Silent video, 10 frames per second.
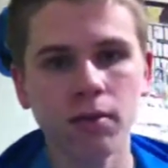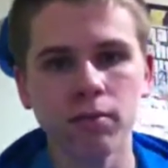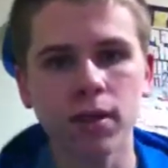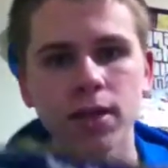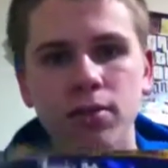
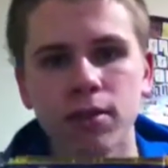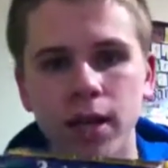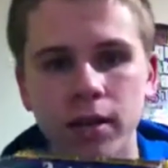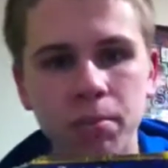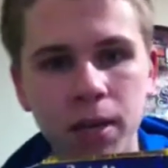
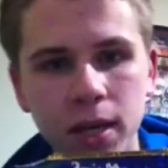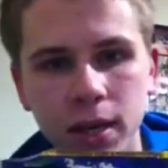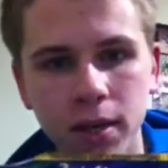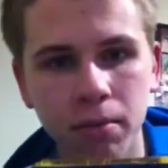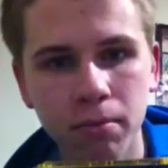Resurrect
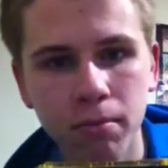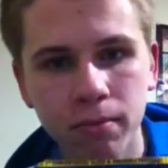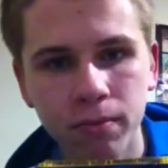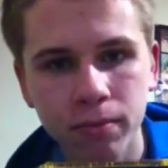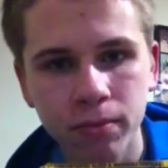PM
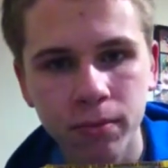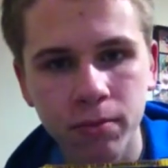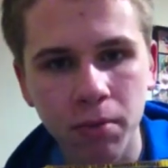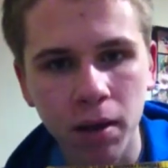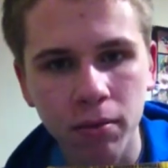
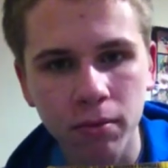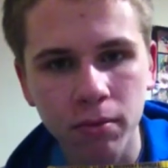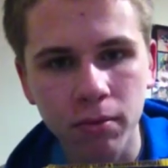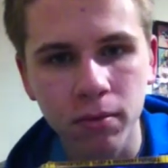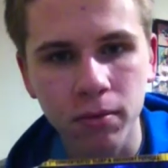by
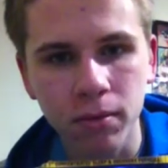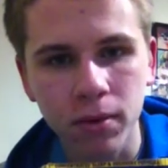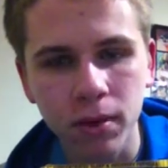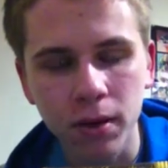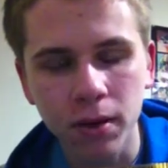
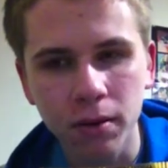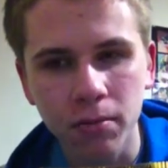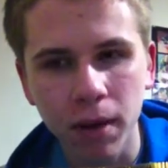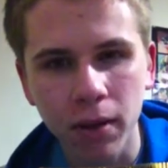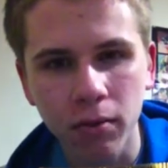uh,
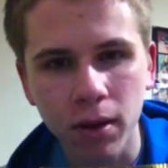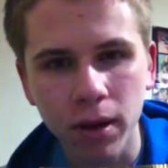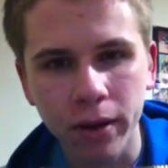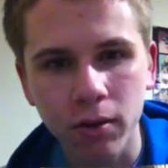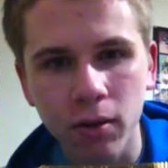by the
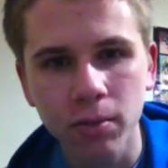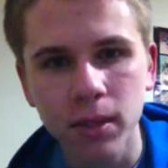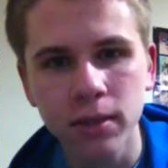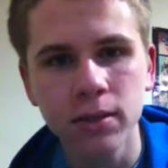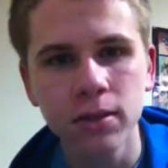Ronnie
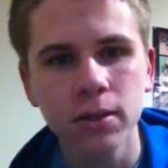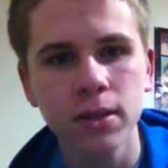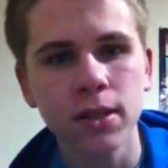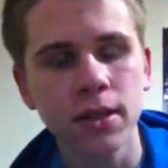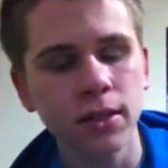Coleman
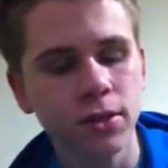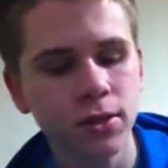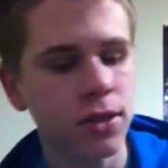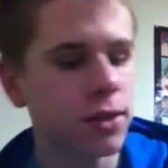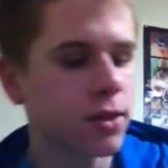
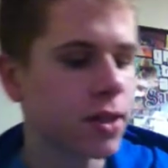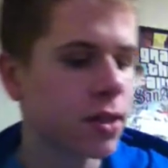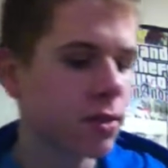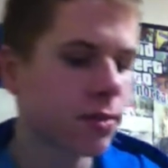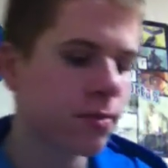signature series.